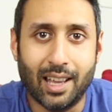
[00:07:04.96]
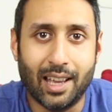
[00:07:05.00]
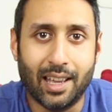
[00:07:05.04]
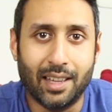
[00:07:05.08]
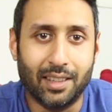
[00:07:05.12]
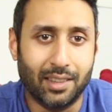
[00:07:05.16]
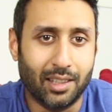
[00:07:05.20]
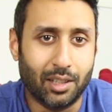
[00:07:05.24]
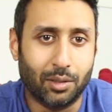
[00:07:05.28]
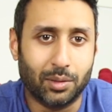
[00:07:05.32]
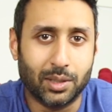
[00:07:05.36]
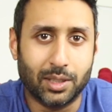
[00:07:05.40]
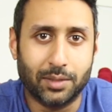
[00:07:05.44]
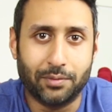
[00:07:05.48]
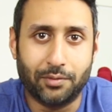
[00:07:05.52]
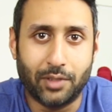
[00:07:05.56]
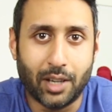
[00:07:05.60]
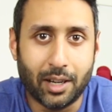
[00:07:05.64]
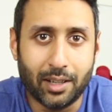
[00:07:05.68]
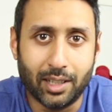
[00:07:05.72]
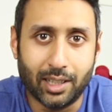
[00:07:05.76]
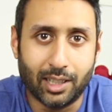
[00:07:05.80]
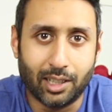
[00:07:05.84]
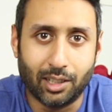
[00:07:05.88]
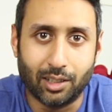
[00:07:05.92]
And there was
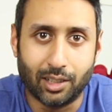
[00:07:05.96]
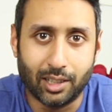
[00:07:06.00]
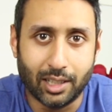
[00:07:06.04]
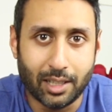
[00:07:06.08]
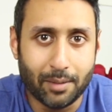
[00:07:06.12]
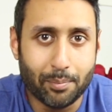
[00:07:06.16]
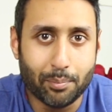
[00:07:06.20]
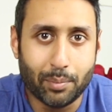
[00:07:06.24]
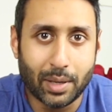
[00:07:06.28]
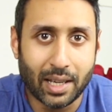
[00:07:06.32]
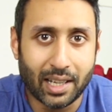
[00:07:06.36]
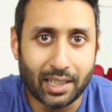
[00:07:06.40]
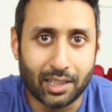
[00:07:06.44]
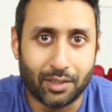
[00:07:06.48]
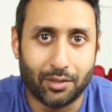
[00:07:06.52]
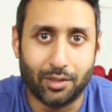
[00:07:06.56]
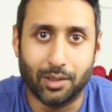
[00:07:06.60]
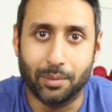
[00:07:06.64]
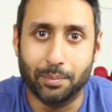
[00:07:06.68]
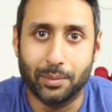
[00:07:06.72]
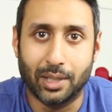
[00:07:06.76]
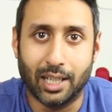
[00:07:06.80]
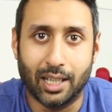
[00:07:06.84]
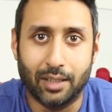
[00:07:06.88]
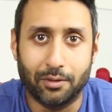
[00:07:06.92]
very little impact
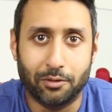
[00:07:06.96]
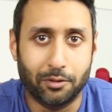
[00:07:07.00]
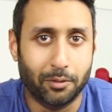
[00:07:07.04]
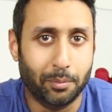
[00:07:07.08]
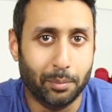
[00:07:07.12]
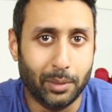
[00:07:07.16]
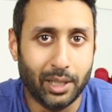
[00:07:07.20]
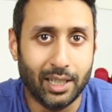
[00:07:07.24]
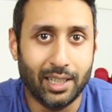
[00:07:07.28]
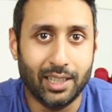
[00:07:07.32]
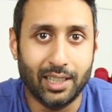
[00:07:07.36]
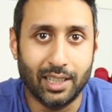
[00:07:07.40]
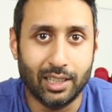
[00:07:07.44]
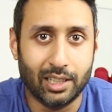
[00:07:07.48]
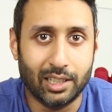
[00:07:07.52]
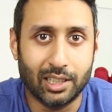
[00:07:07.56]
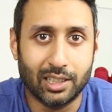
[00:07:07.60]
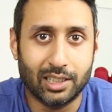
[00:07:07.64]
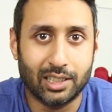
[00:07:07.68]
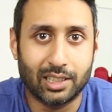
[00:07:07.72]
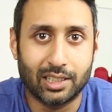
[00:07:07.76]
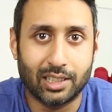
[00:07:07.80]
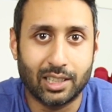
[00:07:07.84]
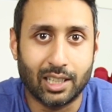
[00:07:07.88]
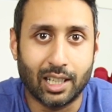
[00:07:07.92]
from that for me. It
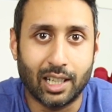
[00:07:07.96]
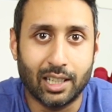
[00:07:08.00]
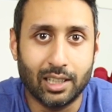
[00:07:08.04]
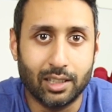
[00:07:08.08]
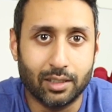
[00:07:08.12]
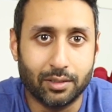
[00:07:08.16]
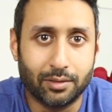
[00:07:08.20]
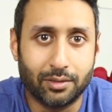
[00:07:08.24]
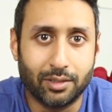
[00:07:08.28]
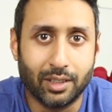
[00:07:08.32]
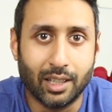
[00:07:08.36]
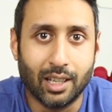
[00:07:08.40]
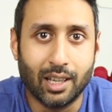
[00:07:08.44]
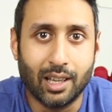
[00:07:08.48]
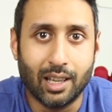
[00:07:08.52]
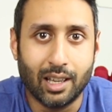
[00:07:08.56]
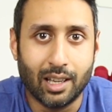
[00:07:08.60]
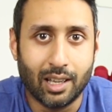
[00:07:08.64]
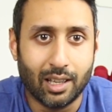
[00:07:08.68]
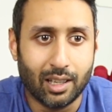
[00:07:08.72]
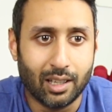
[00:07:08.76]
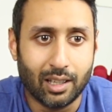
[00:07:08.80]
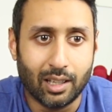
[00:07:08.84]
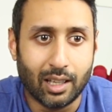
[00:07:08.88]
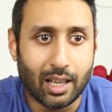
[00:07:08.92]
just kind of
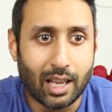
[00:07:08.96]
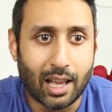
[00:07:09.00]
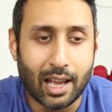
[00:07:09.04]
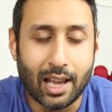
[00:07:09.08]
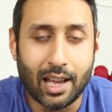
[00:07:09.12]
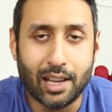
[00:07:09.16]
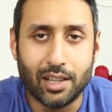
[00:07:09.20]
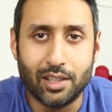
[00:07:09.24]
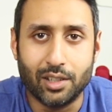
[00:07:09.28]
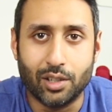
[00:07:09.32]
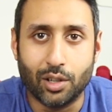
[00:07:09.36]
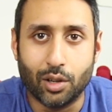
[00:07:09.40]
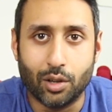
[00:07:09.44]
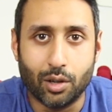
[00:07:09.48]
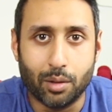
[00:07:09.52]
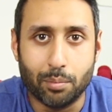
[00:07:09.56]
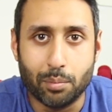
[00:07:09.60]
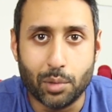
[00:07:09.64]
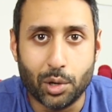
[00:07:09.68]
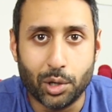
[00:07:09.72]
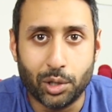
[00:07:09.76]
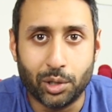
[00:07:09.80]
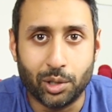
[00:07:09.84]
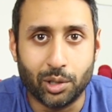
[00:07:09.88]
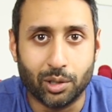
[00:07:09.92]
had no
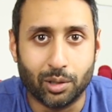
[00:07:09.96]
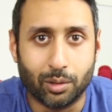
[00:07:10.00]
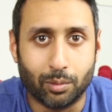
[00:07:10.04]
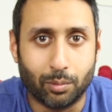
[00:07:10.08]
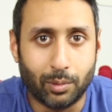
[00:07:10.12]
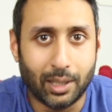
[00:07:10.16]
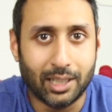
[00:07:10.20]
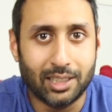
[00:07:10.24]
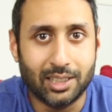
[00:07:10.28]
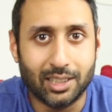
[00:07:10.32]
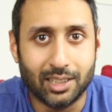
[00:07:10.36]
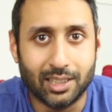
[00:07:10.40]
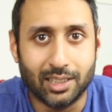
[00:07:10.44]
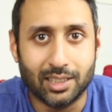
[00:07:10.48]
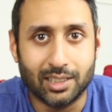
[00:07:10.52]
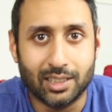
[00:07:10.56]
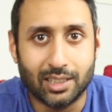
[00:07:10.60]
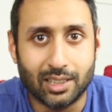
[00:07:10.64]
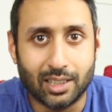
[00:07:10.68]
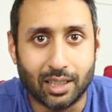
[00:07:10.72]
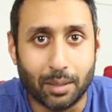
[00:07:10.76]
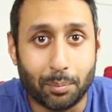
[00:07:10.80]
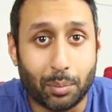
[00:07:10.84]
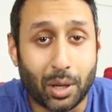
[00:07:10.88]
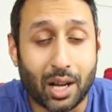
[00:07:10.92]
emotional
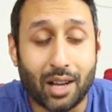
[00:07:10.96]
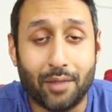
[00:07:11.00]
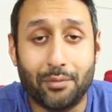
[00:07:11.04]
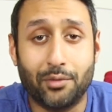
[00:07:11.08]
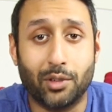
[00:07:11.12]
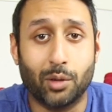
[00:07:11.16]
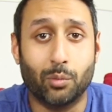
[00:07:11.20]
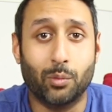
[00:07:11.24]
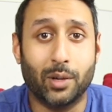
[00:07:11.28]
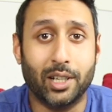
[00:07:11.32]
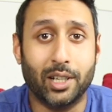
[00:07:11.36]
resonance, apart from